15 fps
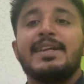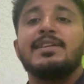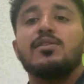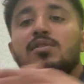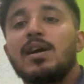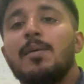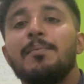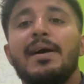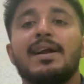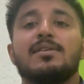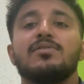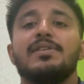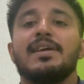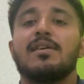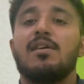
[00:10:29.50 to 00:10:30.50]
tend to come back
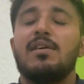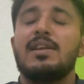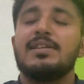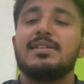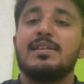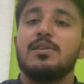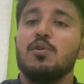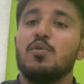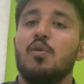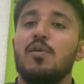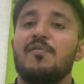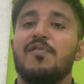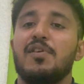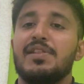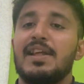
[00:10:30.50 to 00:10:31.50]
to their college and do
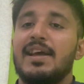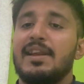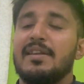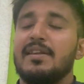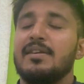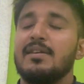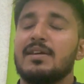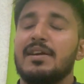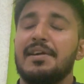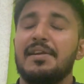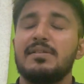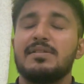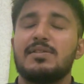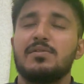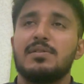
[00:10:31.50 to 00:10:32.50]
good for their
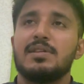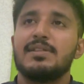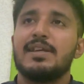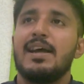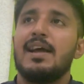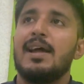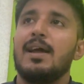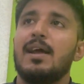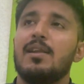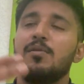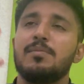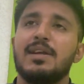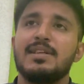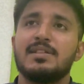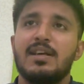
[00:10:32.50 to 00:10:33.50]
current students.
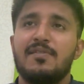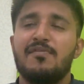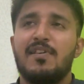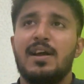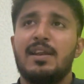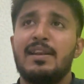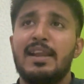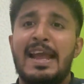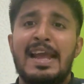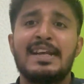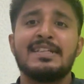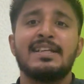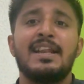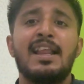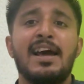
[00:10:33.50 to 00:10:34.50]
alumni of
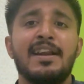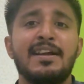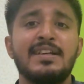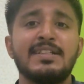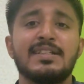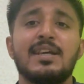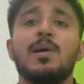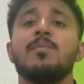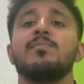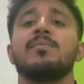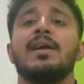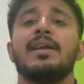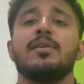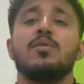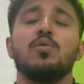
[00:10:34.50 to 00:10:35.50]
XLRIs come
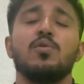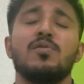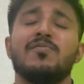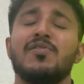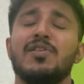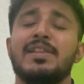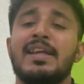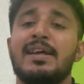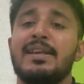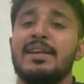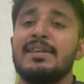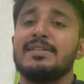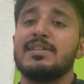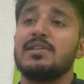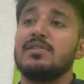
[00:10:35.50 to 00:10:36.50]
and do good for their
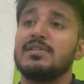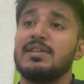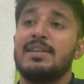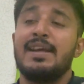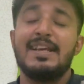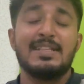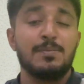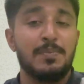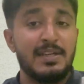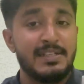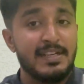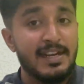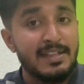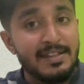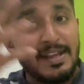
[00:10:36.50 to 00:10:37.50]
institution.
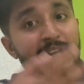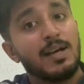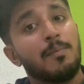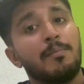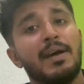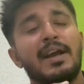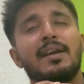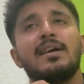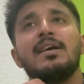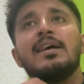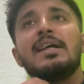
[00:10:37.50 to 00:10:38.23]
SPJ, they come back.